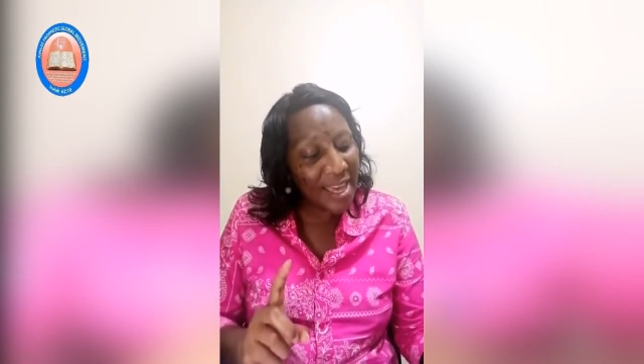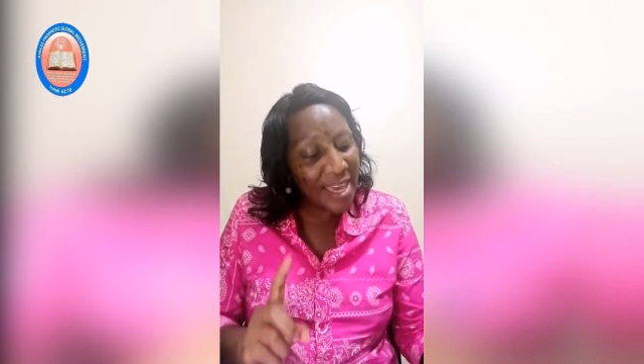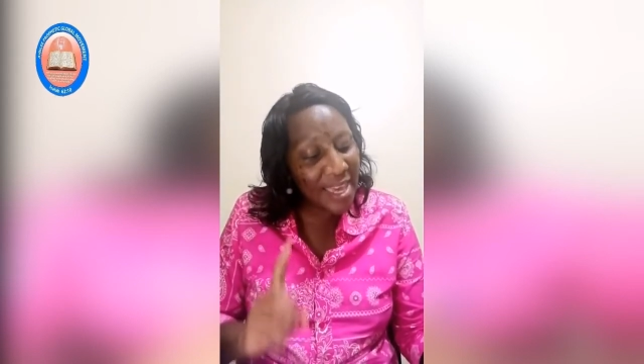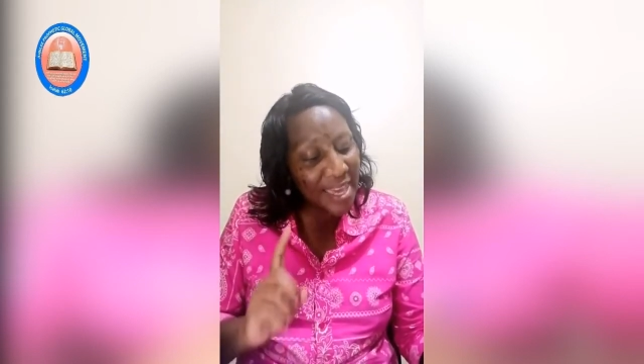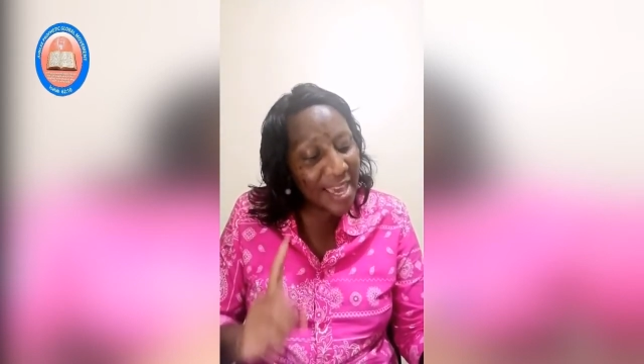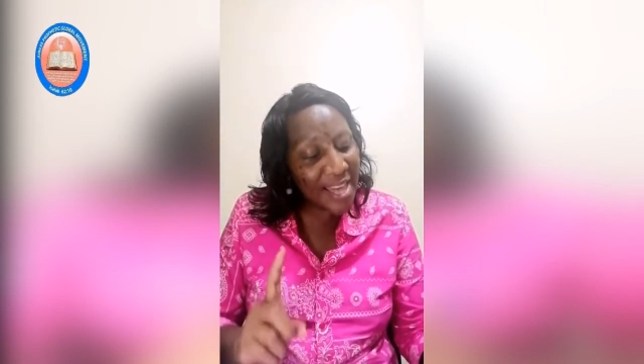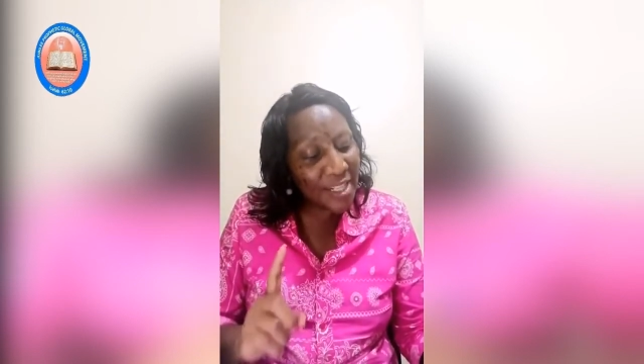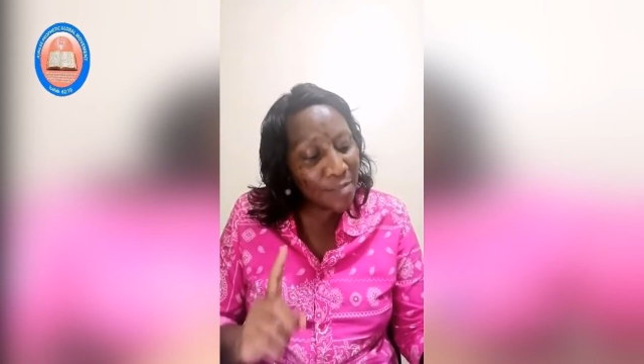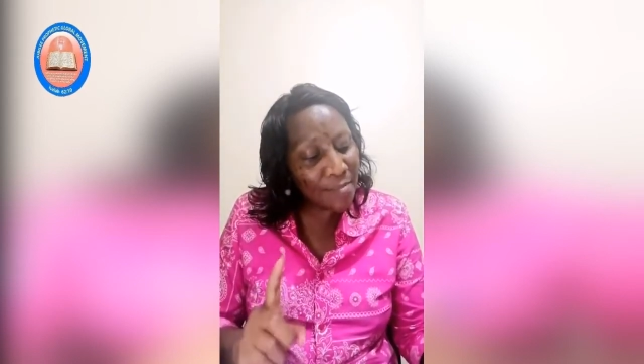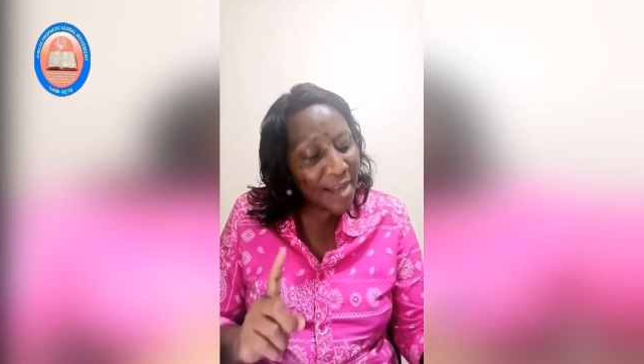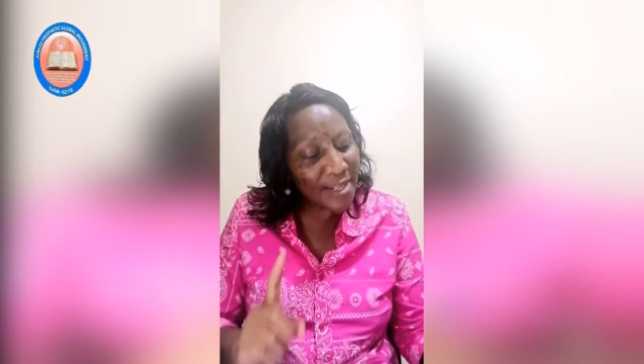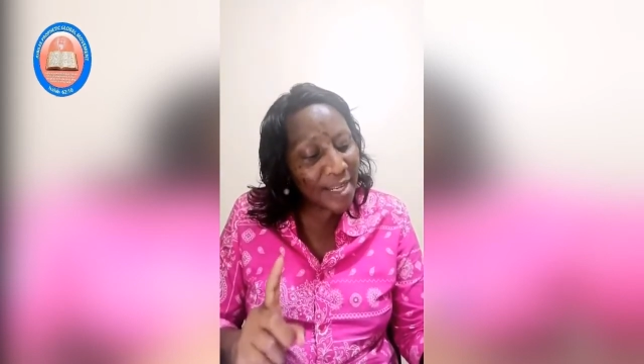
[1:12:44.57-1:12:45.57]
yet
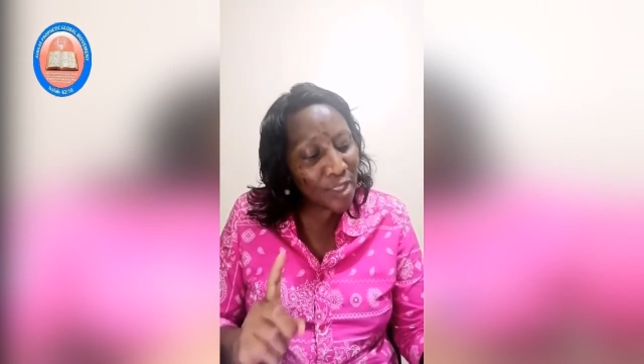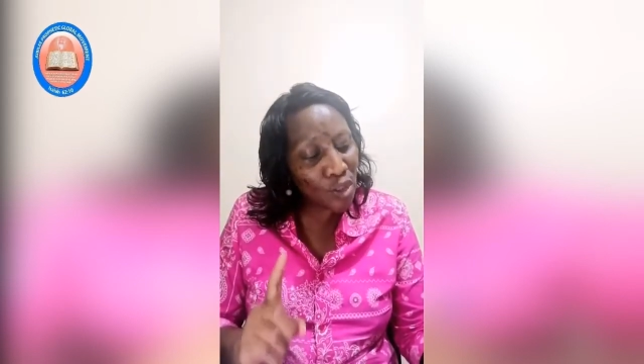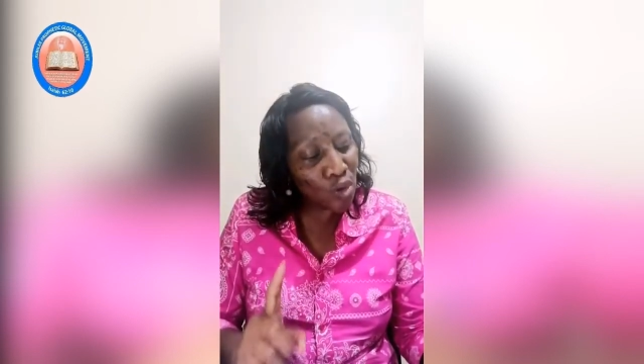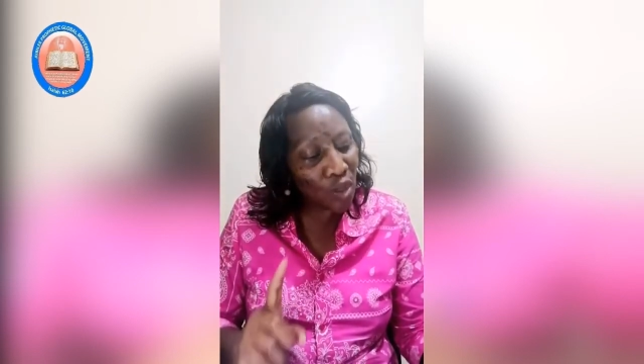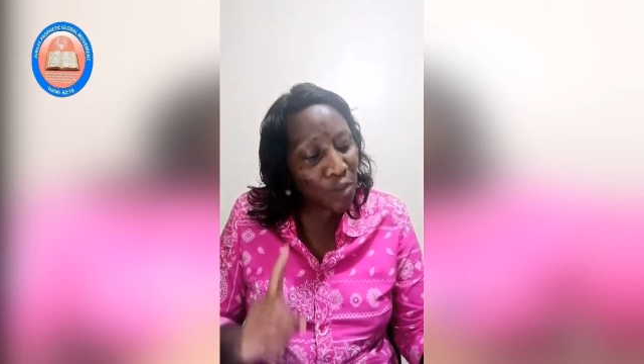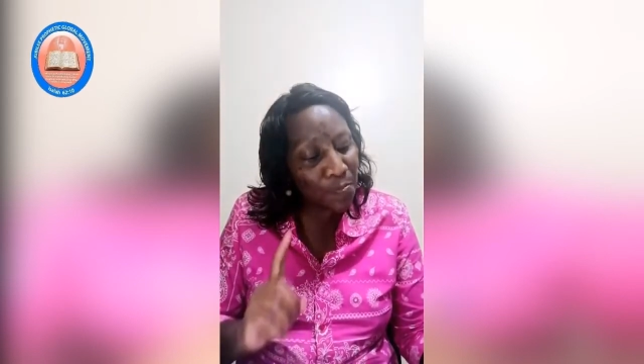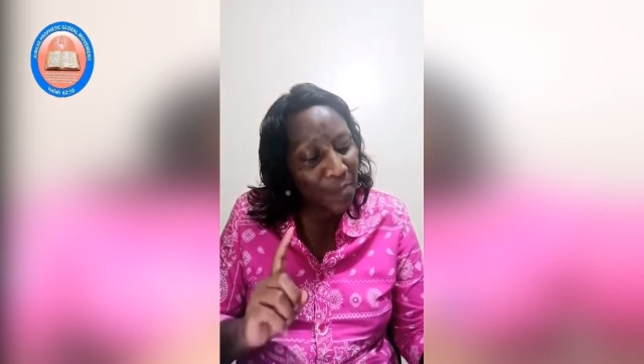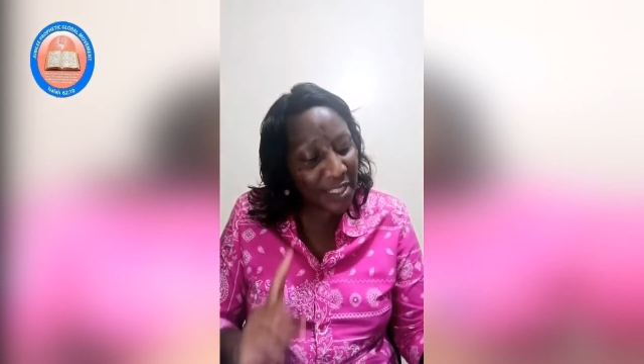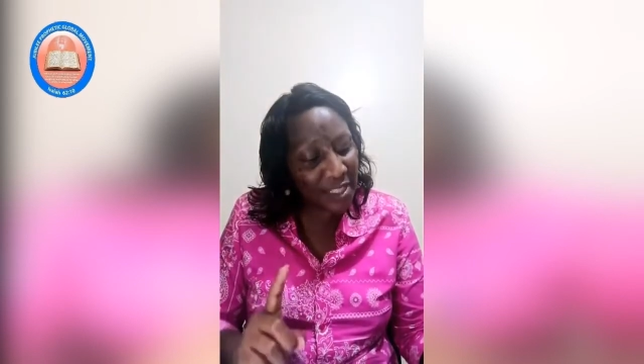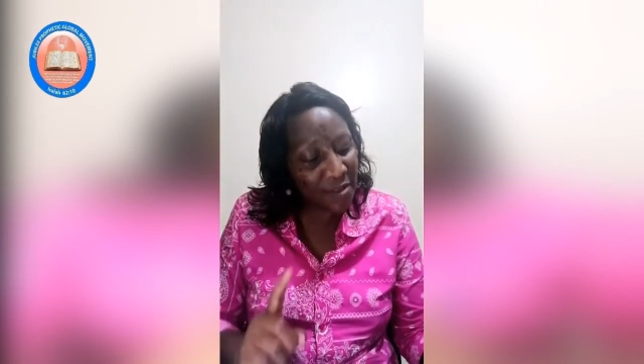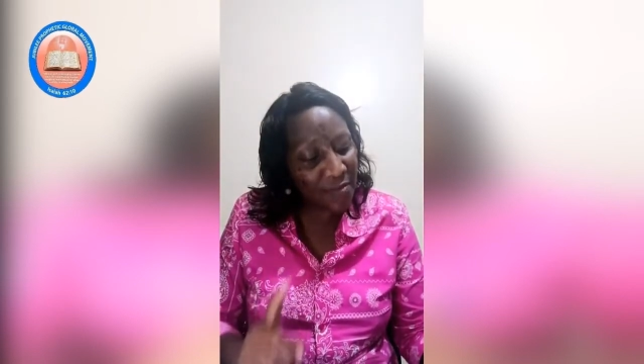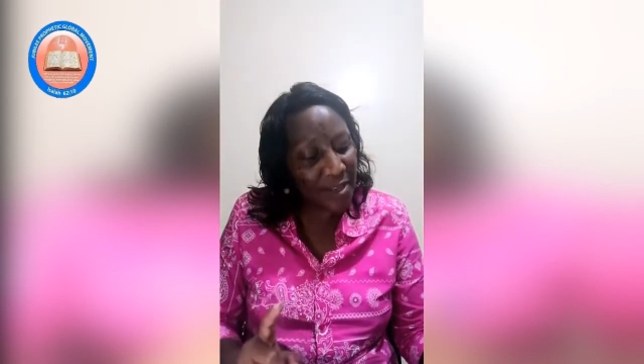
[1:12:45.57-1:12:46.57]
man does not
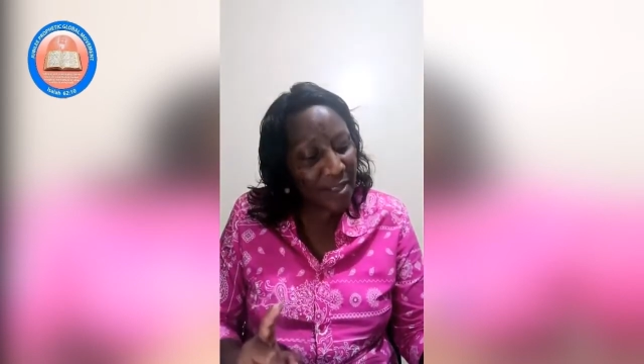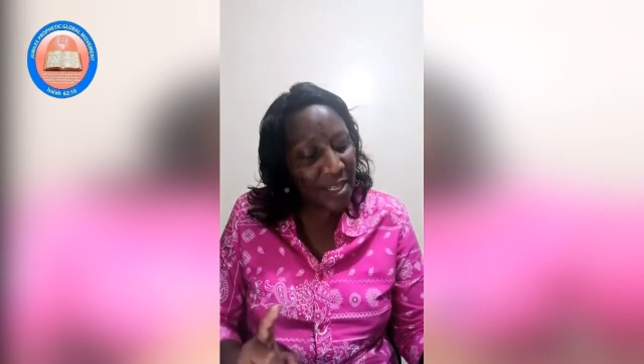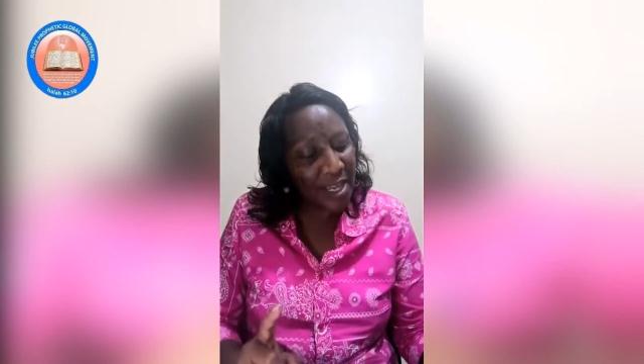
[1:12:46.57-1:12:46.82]
perceive it.